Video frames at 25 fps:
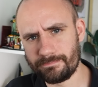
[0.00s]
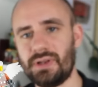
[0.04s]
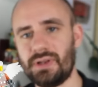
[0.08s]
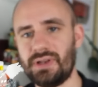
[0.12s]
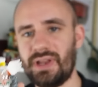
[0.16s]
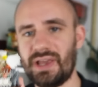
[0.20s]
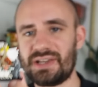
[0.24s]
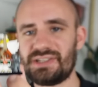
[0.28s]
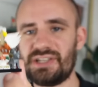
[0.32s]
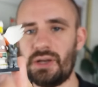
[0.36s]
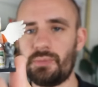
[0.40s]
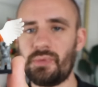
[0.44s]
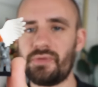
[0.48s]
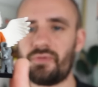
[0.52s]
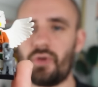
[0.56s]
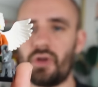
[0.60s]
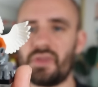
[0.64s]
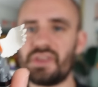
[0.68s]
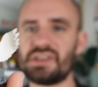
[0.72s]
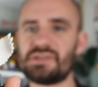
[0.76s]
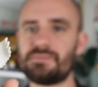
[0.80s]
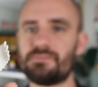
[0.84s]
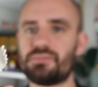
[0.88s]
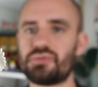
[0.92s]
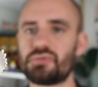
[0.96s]
Next up, we've got
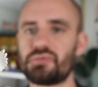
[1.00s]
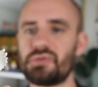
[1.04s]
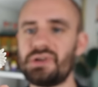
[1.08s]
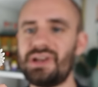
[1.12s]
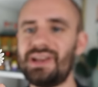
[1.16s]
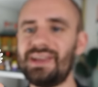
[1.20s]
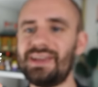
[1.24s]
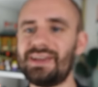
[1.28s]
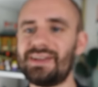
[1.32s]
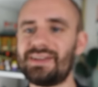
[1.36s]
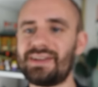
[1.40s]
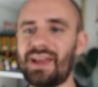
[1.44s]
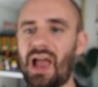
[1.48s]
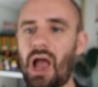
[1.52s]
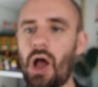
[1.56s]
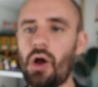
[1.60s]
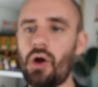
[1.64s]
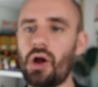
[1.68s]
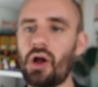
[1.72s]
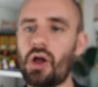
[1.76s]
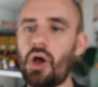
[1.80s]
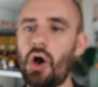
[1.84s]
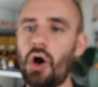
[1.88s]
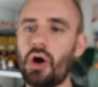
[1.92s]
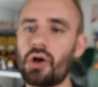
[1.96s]
this brilliant
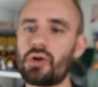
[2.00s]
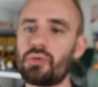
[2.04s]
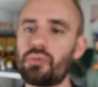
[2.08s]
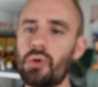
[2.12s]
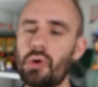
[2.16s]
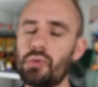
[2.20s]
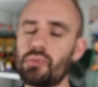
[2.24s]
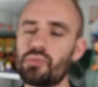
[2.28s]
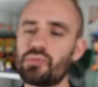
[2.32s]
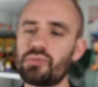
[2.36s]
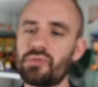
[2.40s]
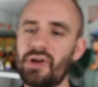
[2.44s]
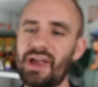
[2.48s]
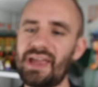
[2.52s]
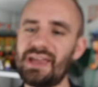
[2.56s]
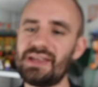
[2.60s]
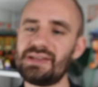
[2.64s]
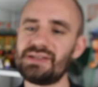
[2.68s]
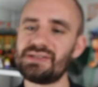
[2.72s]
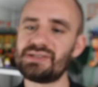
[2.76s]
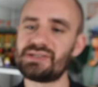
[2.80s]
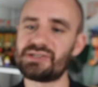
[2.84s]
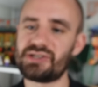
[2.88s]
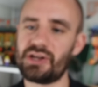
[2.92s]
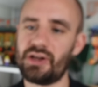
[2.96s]
Aarakocra
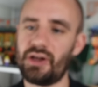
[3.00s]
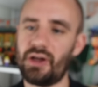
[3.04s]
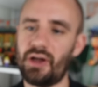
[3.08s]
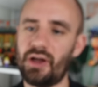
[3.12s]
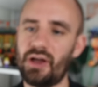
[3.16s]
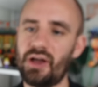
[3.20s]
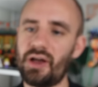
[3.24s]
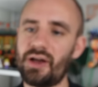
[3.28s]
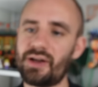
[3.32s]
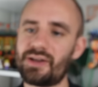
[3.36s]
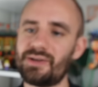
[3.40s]
Ranger,